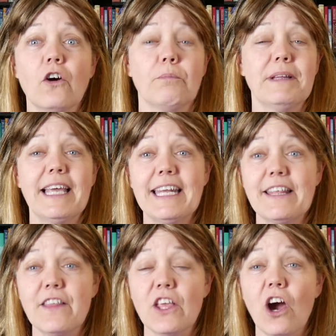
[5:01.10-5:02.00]
or playing
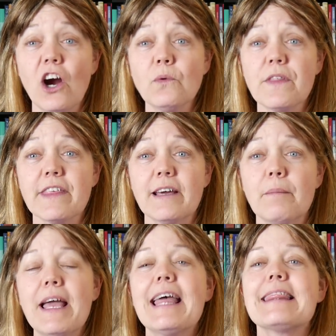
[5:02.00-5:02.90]
in the yard with
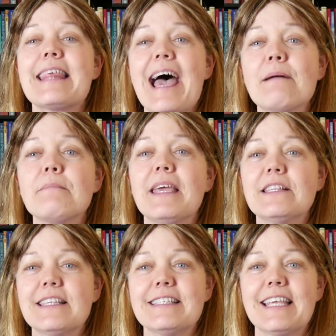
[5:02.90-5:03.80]
him, that
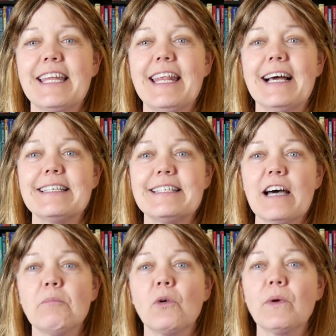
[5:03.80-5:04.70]
means he's getting a
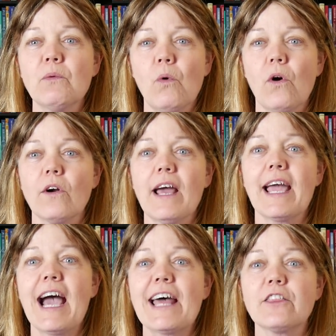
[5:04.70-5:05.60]
double reward. I
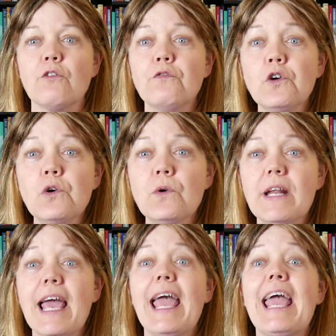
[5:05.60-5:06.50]
got the food
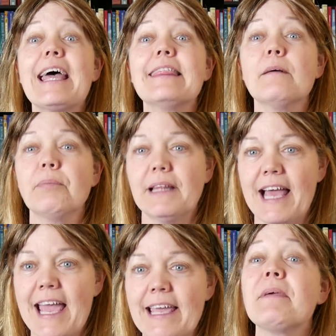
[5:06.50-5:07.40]
and the
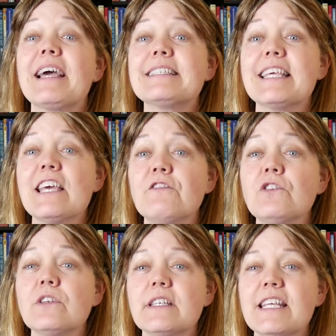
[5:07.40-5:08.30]
play. Because if
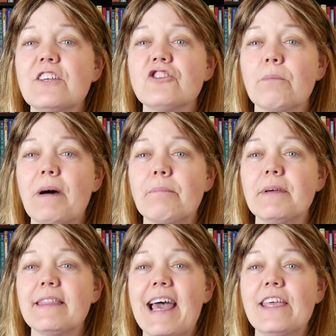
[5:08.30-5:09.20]
you teach your
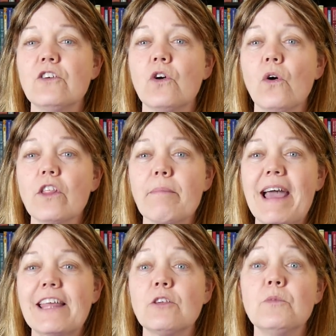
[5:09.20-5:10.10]
puppy that you go to the
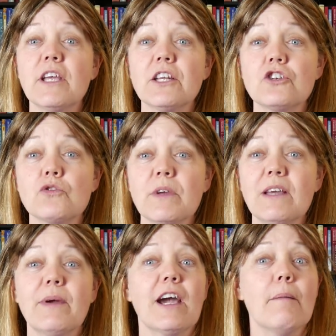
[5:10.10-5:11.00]
bathroom, you get a
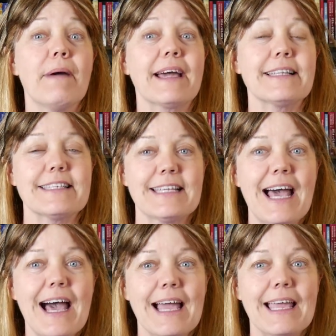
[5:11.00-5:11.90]
treat, we come back
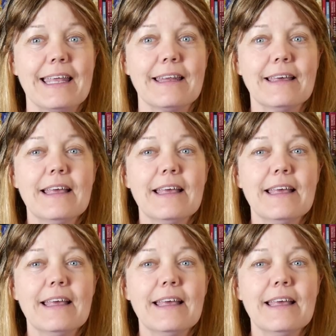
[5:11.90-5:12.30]
inside,